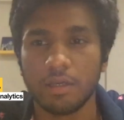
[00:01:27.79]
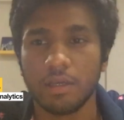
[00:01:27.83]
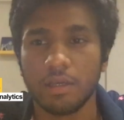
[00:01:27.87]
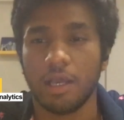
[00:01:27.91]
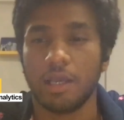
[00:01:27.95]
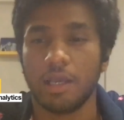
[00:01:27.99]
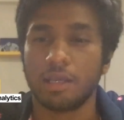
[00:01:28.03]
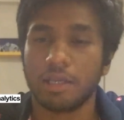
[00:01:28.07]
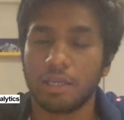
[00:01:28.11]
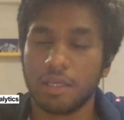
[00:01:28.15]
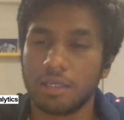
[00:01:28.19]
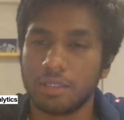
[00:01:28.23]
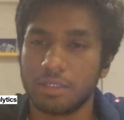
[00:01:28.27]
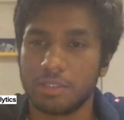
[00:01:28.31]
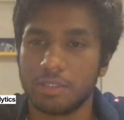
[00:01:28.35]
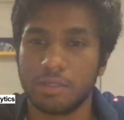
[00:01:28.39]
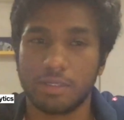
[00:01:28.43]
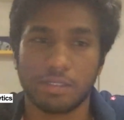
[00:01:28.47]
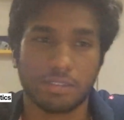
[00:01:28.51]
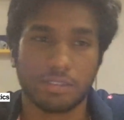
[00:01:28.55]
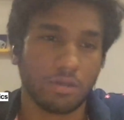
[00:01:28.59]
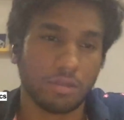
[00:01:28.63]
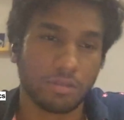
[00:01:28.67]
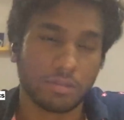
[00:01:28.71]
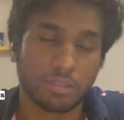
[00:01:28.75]
And ASU
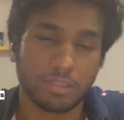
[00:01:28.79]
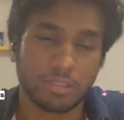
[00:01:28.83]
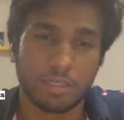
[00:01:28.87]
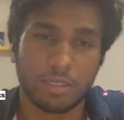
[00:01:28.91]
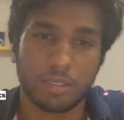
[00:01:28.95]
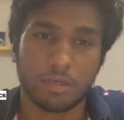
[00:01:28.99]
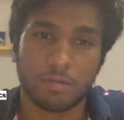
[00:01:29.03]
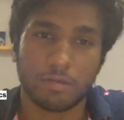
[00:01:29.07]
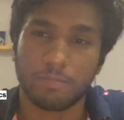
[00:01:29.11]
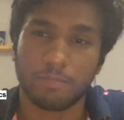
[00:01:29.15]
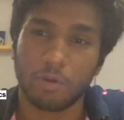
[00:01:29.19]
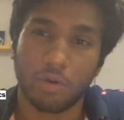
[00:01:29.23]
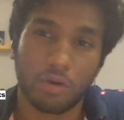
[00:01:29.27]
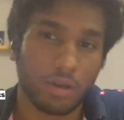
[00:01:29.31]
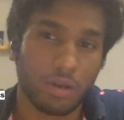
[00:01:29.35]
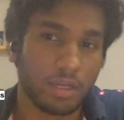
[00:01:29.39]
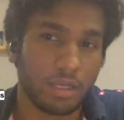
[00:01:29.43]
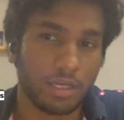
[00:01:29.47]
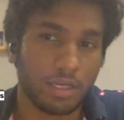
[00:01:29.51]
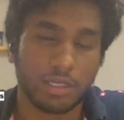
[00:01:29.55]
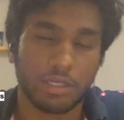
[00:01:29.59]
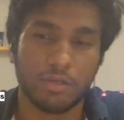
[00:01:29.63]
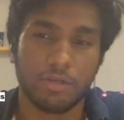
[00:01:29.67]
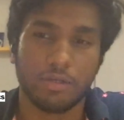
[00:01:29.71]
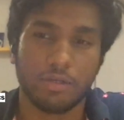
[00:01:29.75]
has also set up
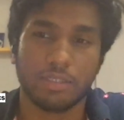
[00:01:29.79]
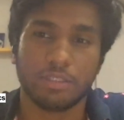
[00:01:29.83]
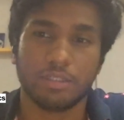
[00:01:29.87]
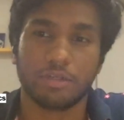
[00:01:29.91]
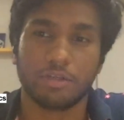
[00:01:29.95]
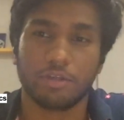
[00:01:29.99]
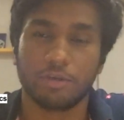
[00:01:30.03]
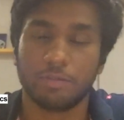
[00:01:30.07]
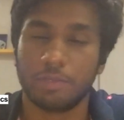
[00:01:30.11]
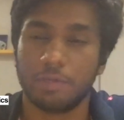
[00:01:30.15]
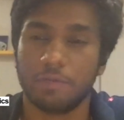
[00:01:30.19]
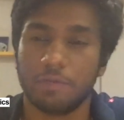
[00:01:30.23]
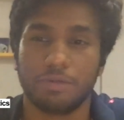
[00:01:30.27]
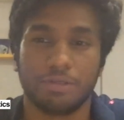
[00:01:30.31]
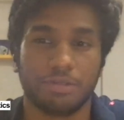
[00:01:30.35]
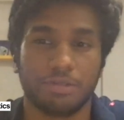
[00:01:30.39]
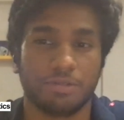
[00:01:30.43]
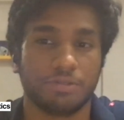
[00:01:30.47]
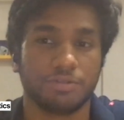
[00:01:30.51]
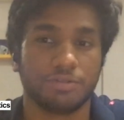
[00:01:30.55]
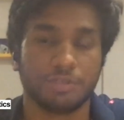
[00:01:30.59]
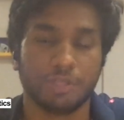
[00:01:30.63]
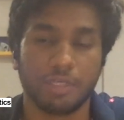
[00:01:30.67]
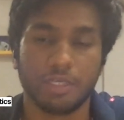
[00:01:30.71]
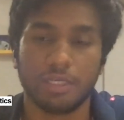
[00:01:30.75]
online tutoring for me, which
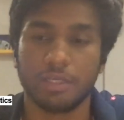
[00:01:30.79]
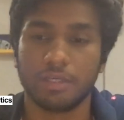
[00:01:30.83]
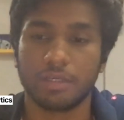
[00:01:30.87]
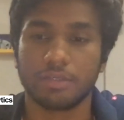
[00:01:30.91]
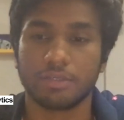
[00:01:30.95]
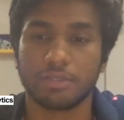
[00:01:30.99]
is really